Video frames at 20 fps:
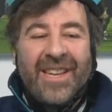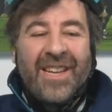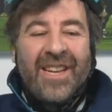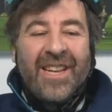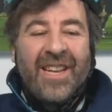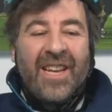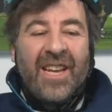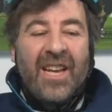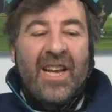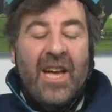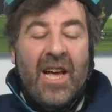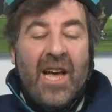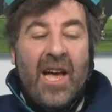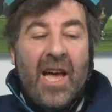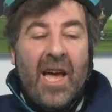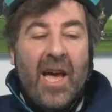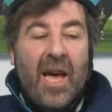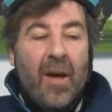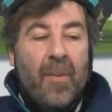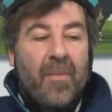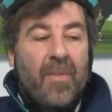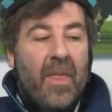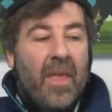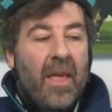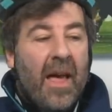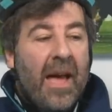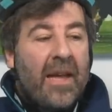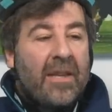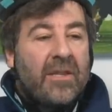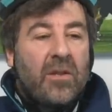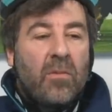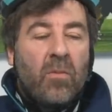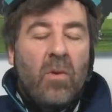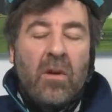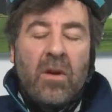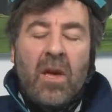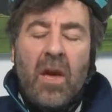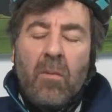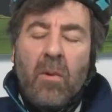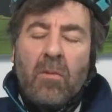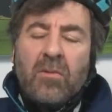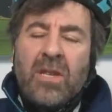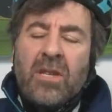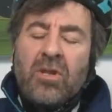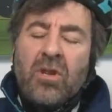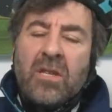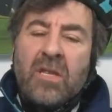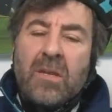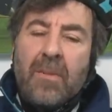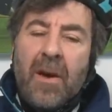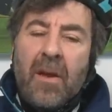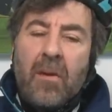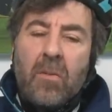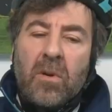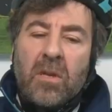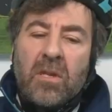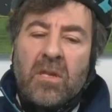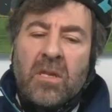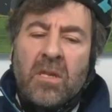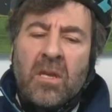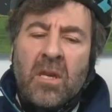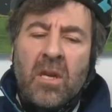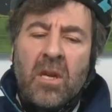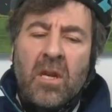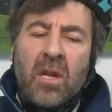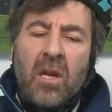yeah. Um, and what, yeah, what was interesting about it was,